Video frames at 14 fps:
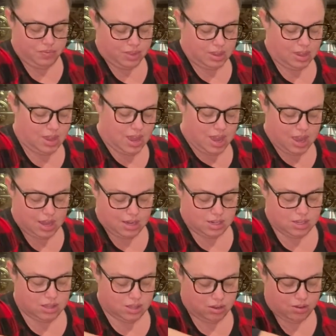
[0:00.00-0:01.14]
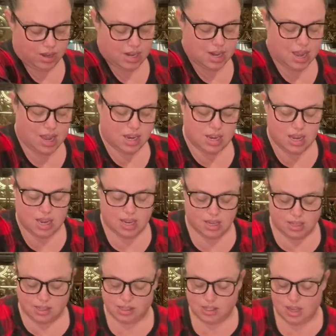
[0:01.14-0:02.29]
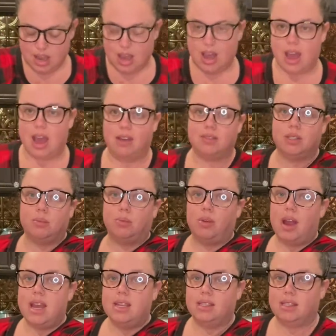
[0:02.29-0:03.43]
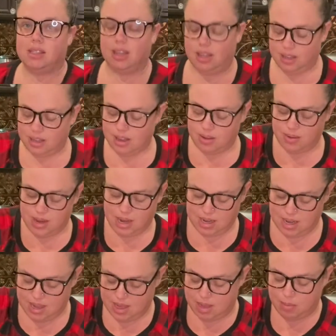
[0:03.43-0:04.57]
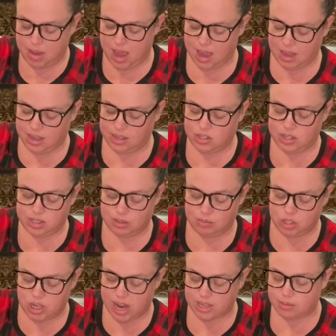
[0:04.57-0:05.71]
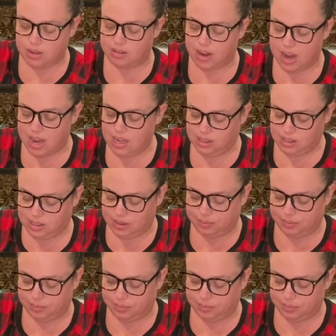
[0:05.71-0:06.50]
and the green onions. I have some rice going in the back, just some jasmine rice.